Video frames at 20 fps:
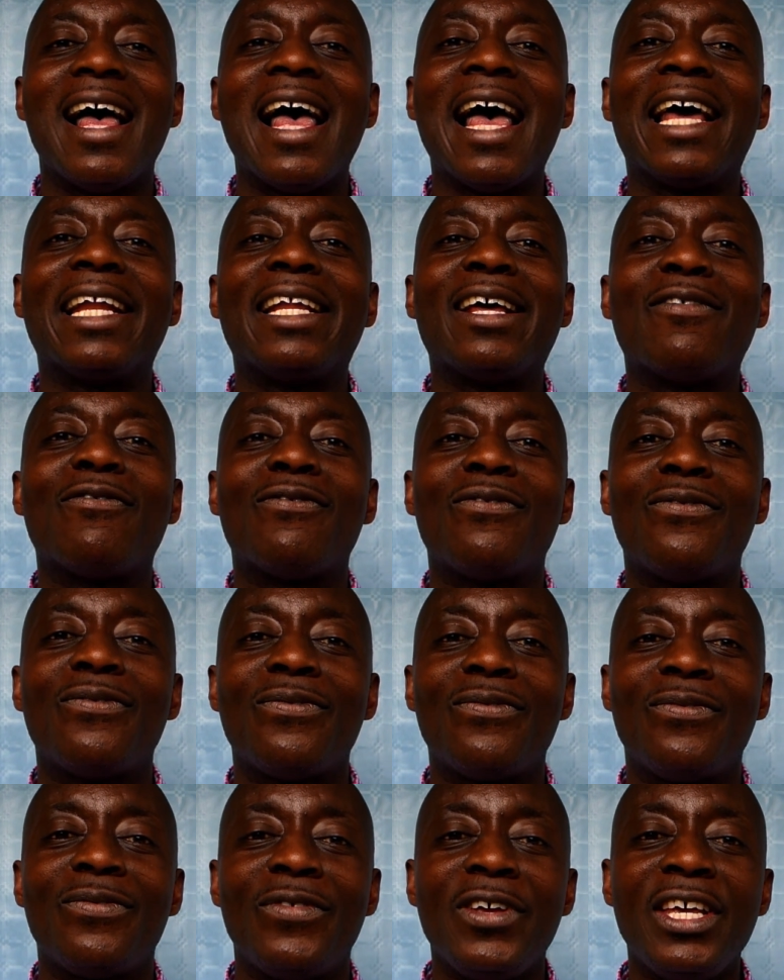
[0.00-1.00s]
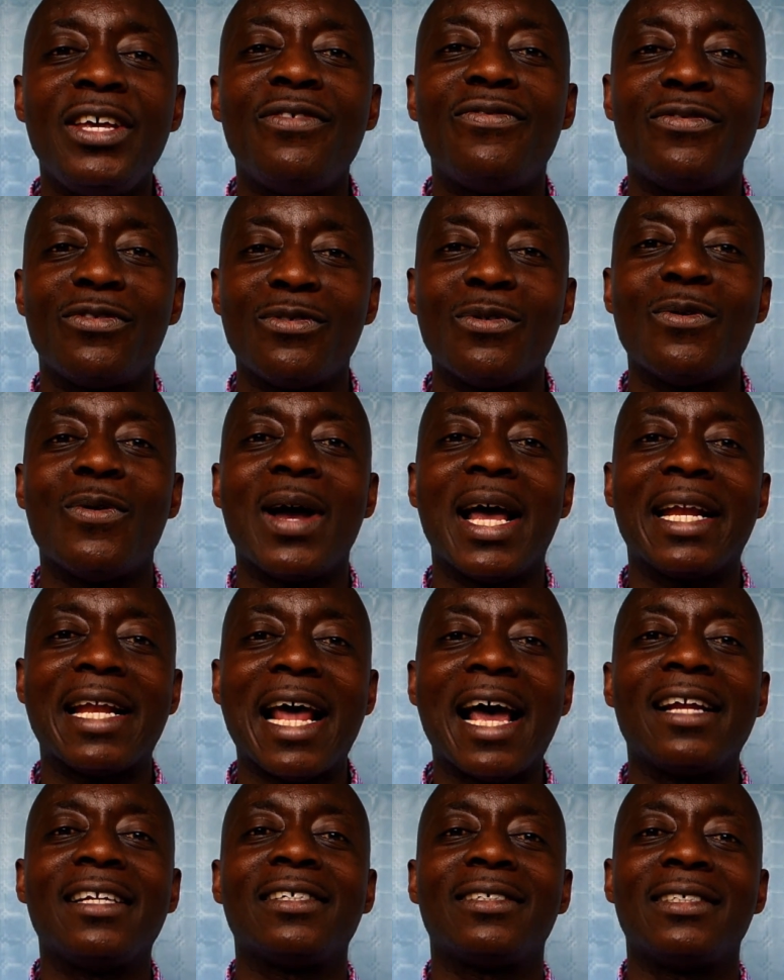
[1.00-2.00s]
And the fifth rule, and
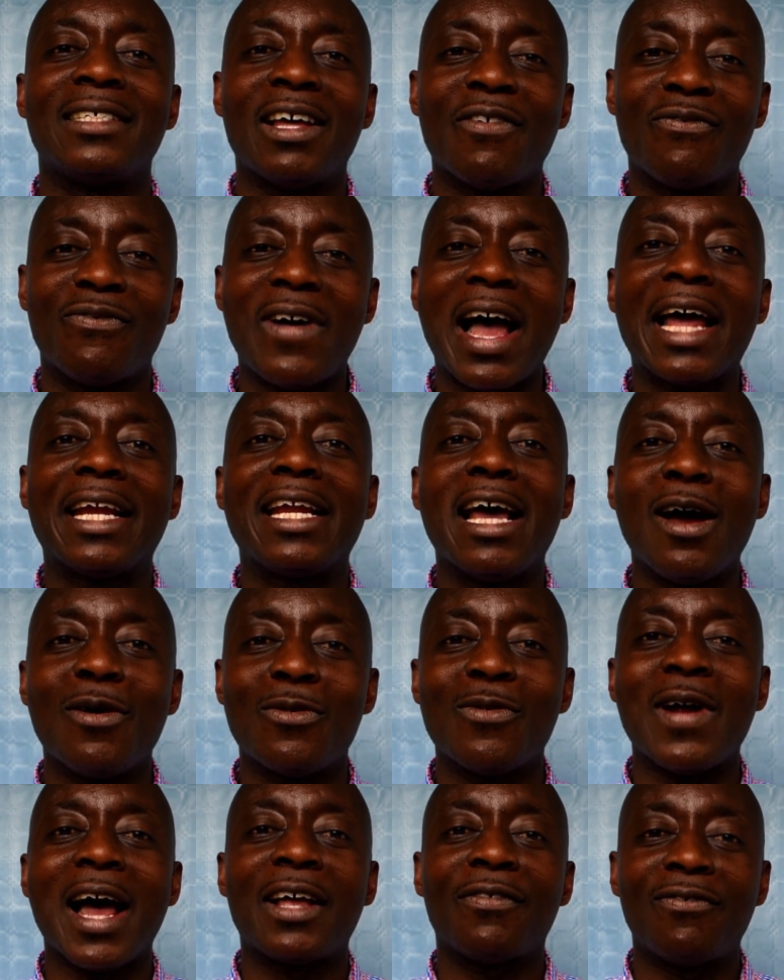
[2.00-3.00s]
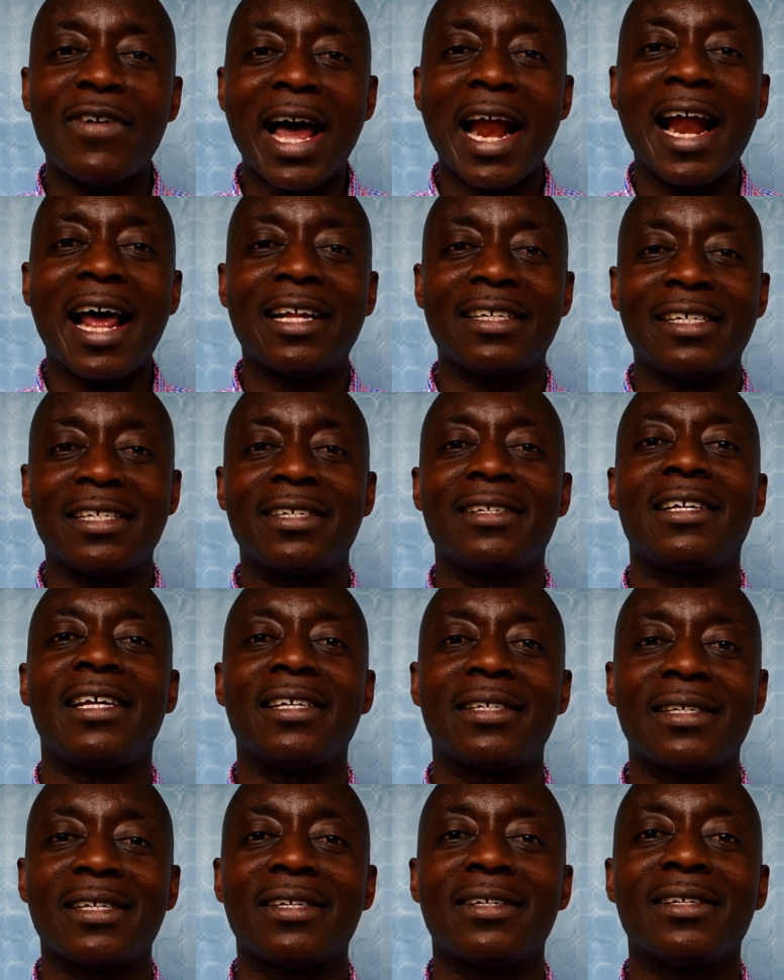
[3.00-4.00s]
that is the final rule as far as this
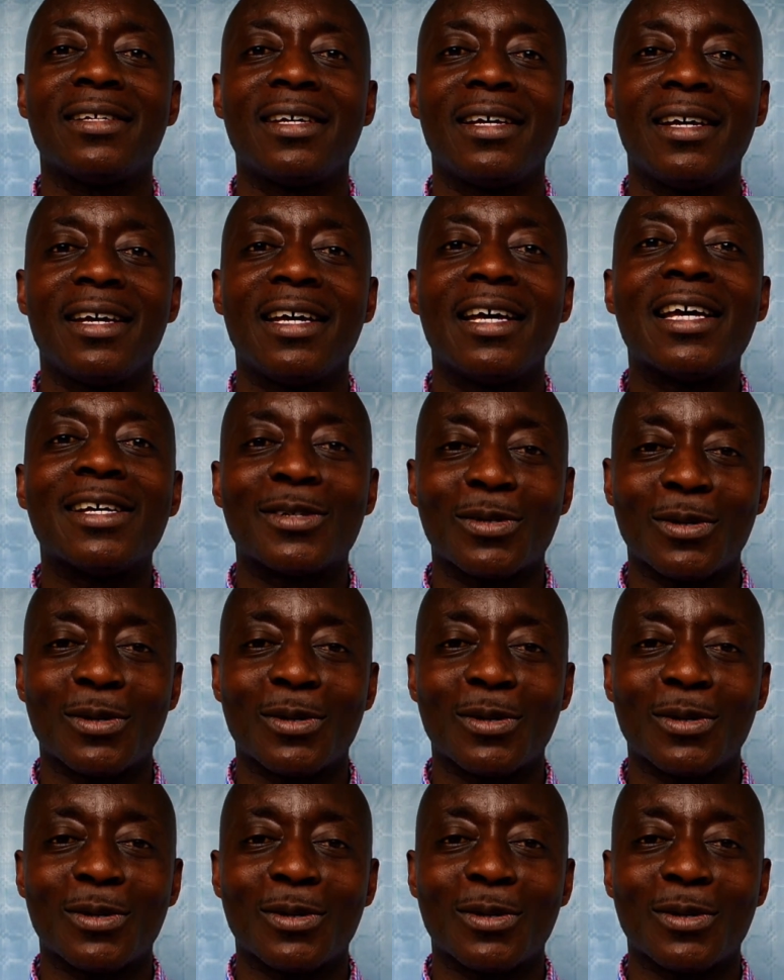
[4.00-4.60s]
lesson is